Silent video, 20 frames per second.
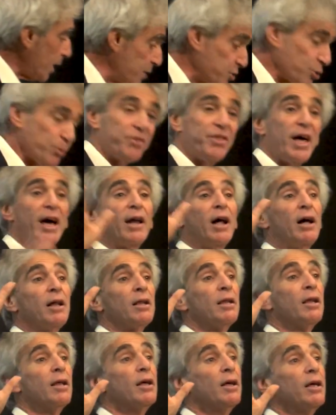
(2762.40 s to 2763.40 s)
So with that,
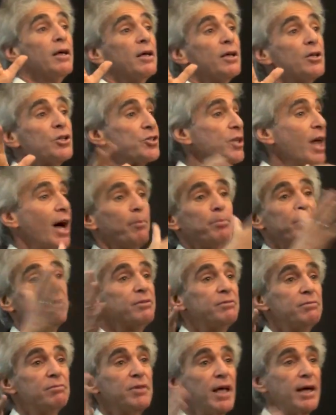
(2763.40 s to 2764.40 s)
I'll stop and
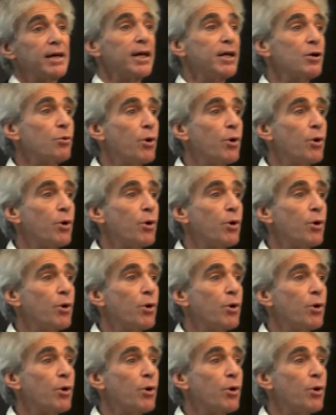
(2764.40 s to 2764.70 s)
take any